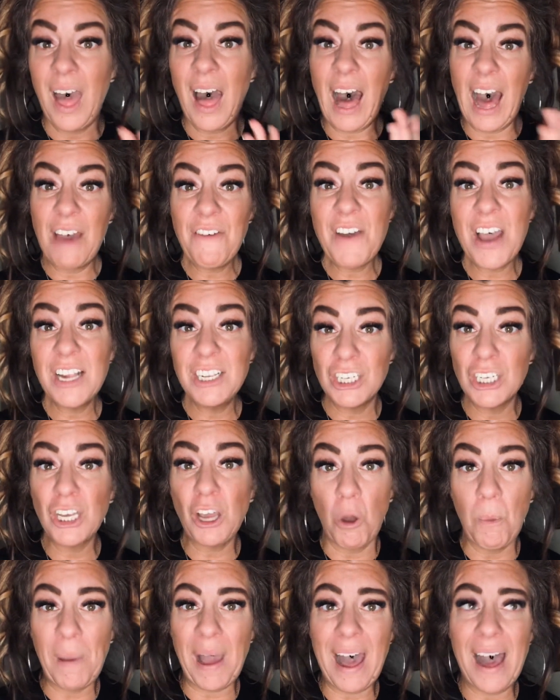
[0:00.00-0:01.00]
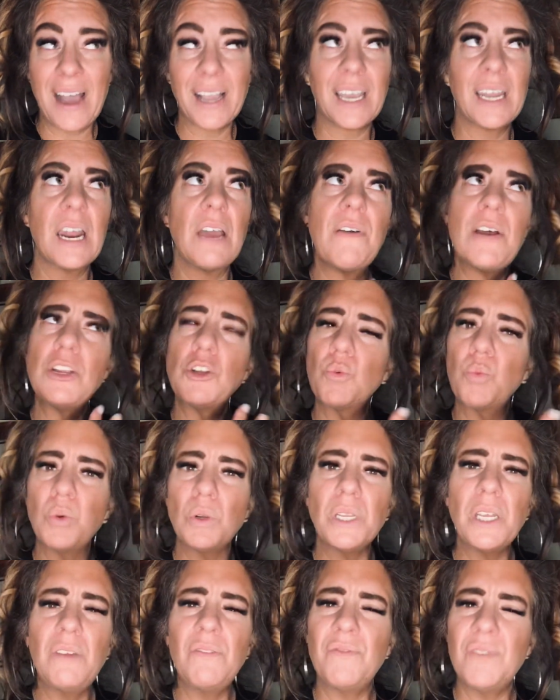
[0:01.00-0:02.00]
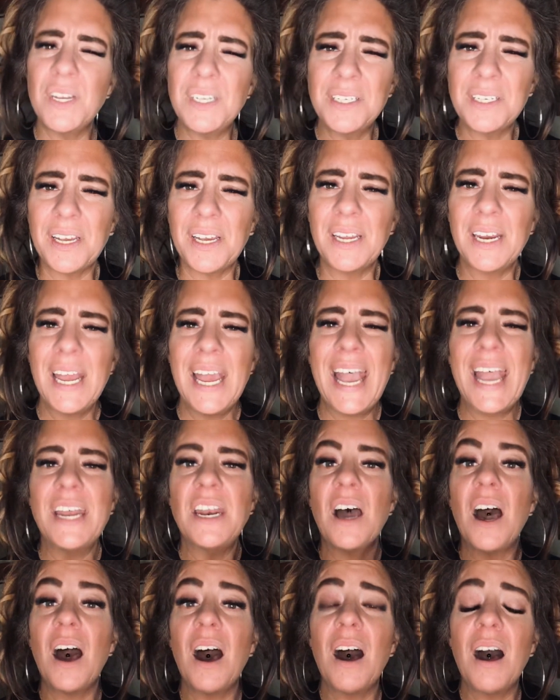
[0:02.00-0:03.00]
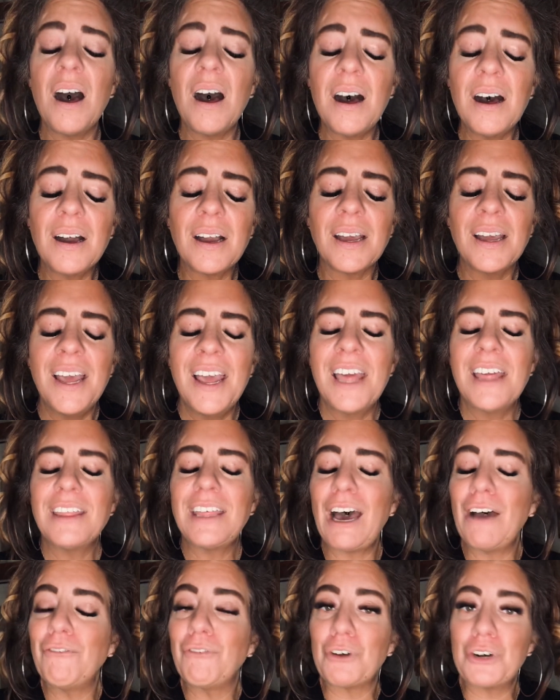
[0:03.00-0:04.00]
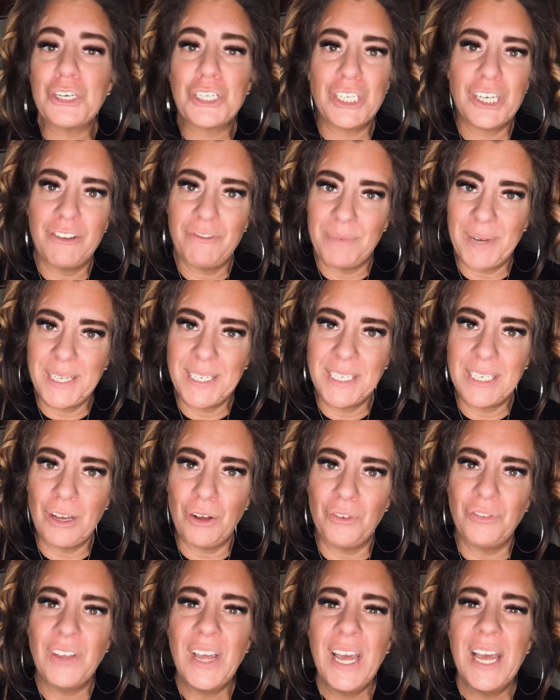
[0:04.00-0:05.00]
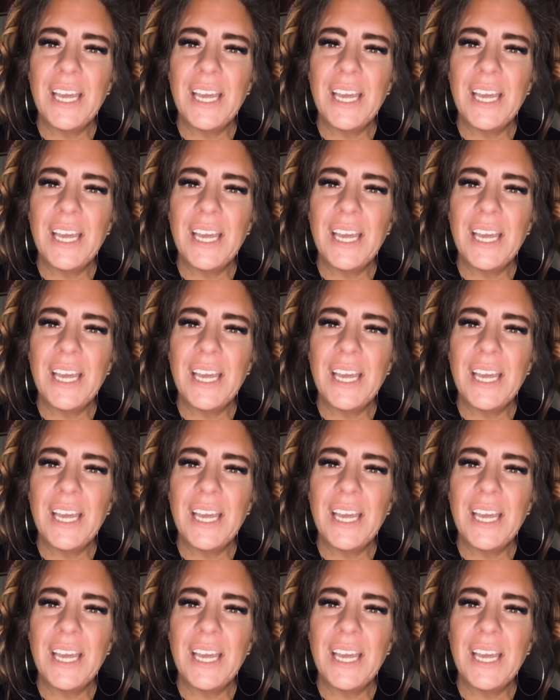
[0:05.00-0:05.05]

I've had to go back and I've had to really visit and hug that version of myself,